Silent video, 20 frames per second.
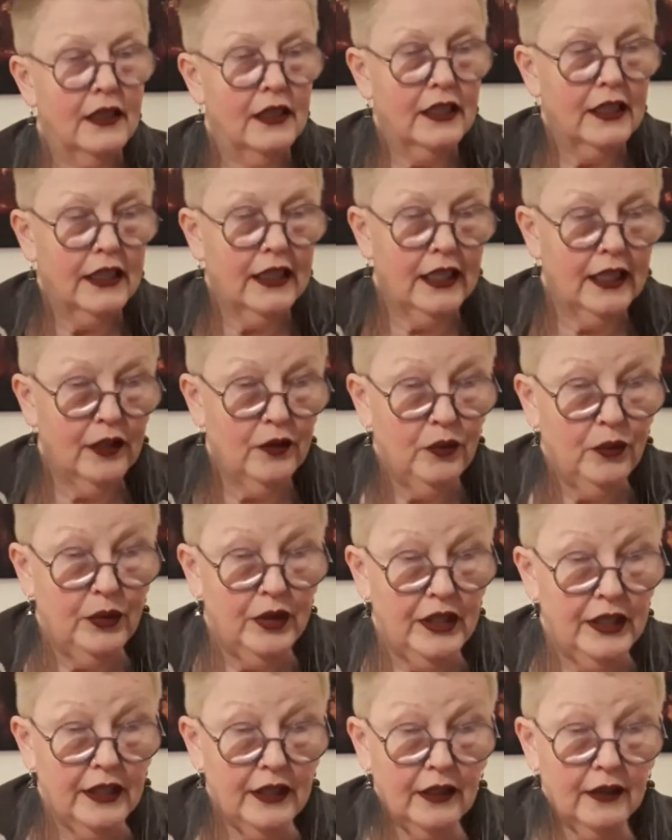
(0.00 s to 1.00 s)
can
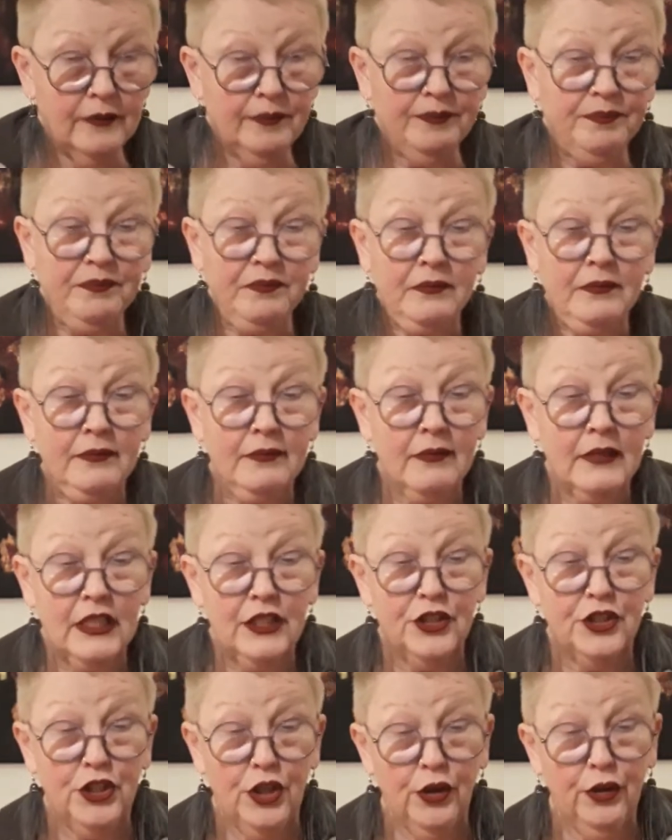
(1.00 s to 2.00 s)
we
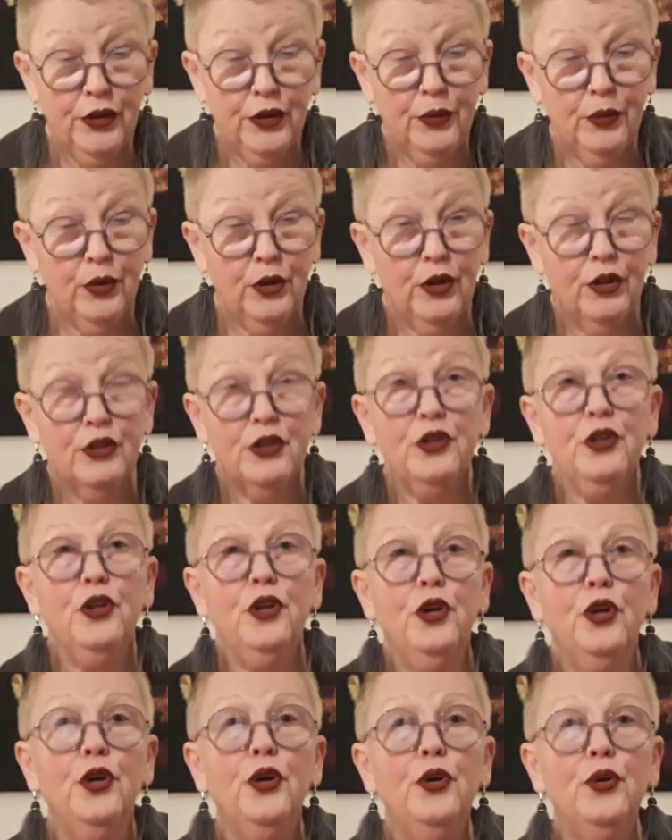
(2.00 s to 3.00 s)
show the world
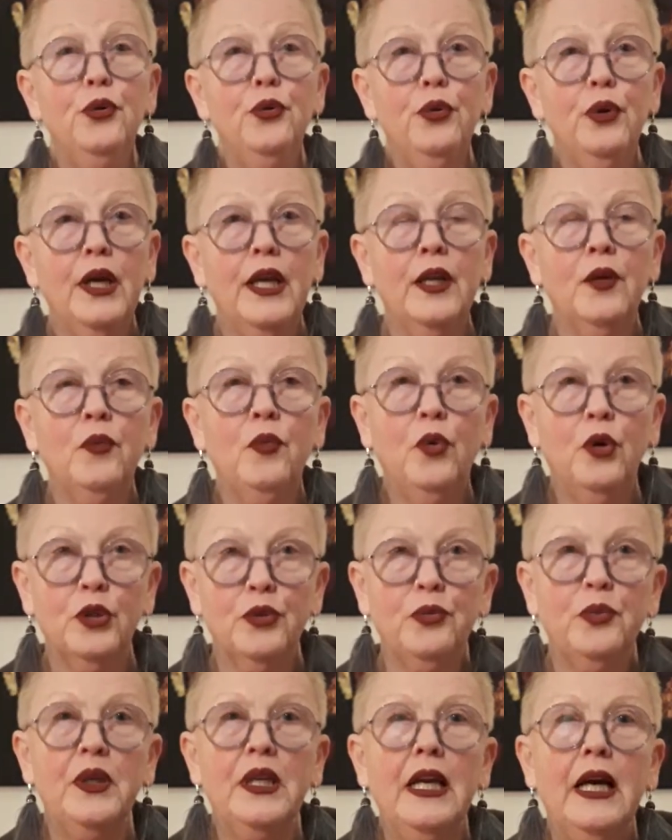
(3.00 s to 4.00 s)
who and what
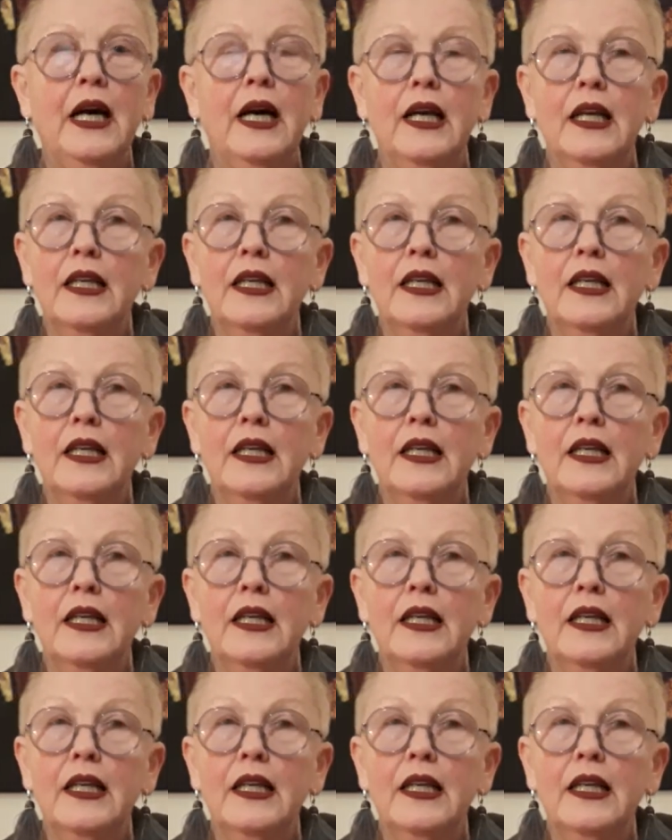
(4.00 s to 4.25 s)
we are.